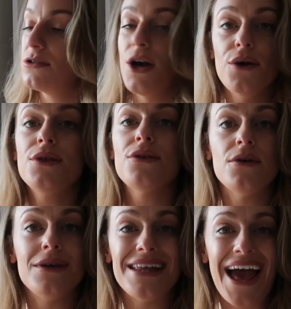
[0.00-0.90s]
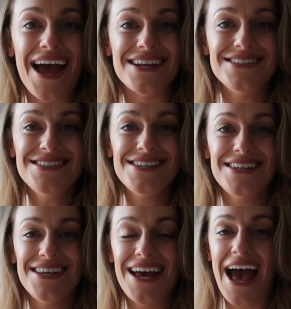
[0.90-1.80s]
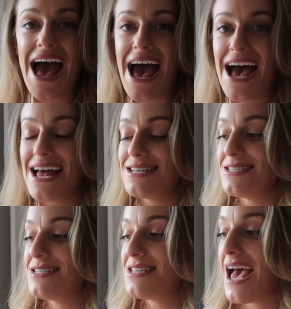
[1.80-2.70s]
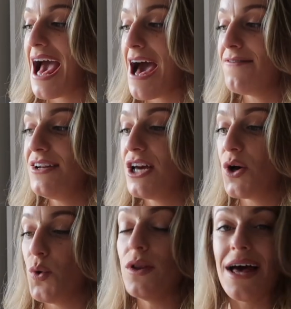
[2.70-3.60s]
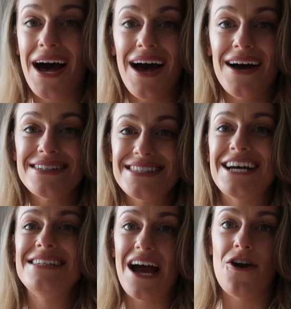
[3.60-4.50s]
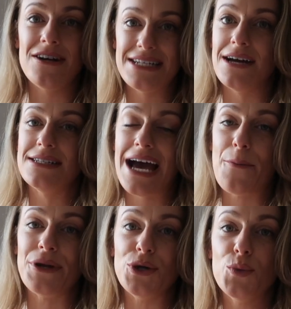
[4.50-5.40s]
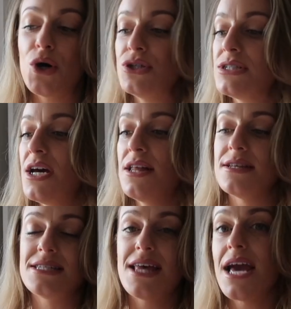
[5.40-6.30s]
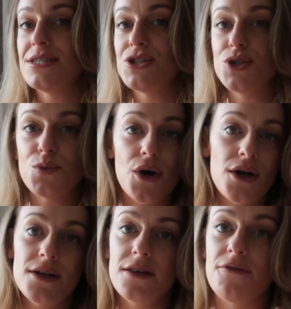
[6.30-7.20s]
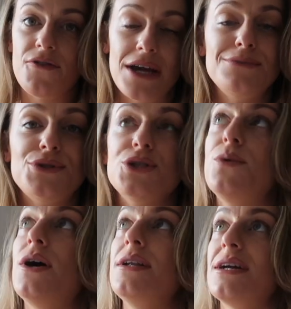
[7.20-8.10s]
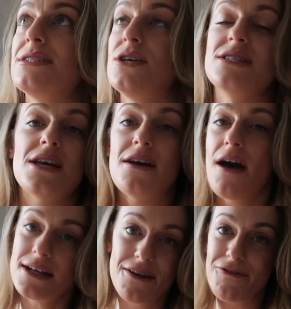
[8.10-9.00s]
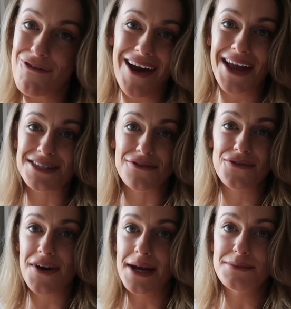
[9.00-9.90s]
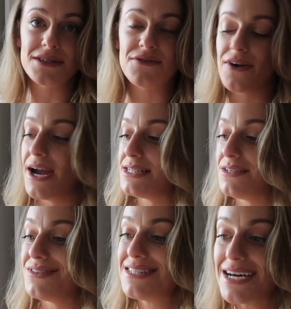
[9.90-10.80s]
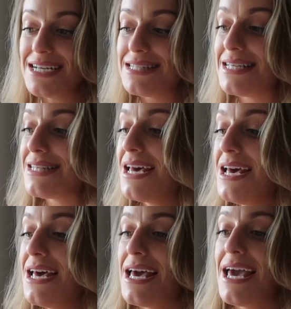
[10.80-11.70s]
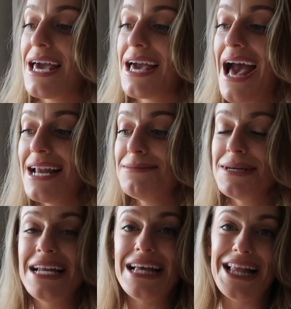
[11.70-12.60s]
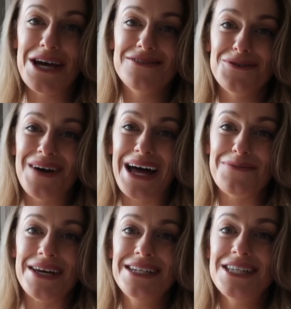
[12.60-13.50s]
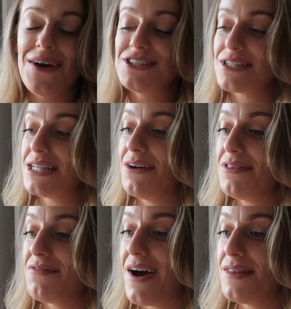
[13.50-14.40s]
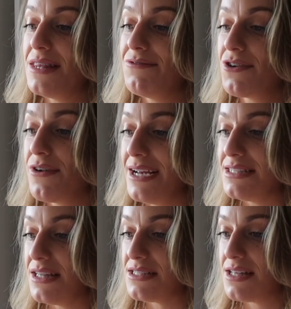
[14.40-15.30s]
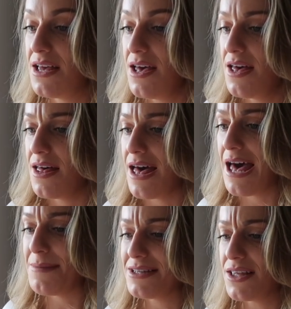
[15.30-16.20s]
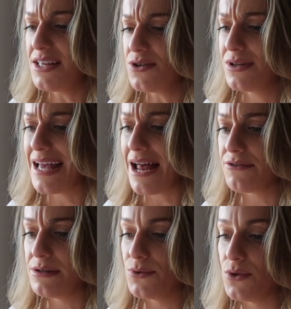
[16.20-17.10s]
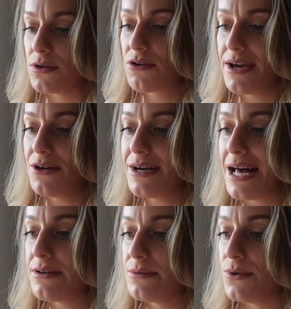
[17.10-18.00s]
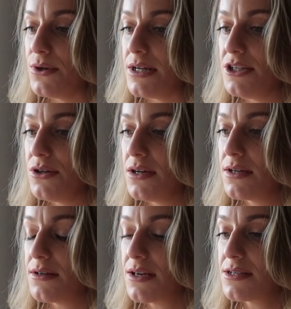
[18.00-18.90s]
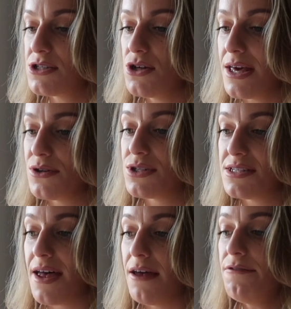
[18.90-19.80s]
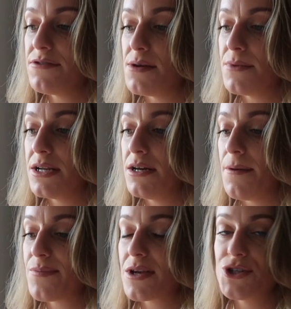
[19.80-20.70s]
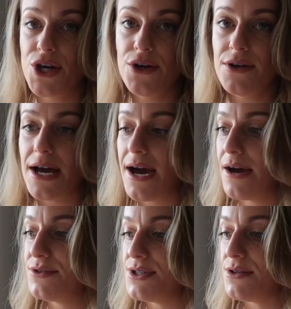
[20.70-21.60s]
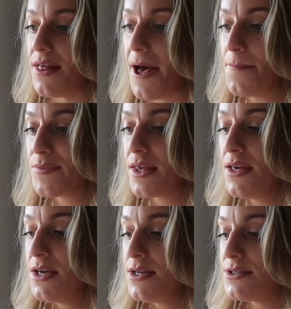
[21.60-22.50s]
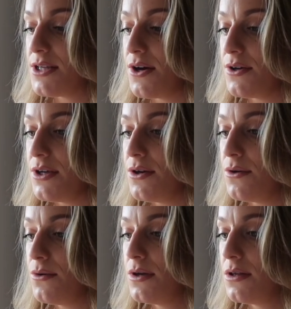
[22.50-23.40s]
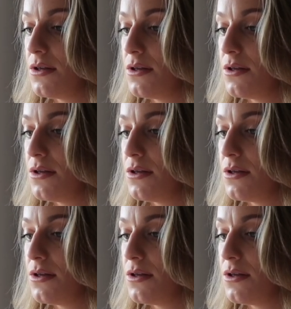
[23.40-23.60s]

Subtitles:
go through at the end and have a look at all the hearts and narrow it down to how many you want, the sizes you want, the frames you want, because there's a variety of frames, there's a variety of sizes. It can be a little overwhelming, so I just love the fact that they've created this, it's something called gallery wall, create your gallery wall, and you can do that yourself. So I'm gonna show you now how to do that. So you,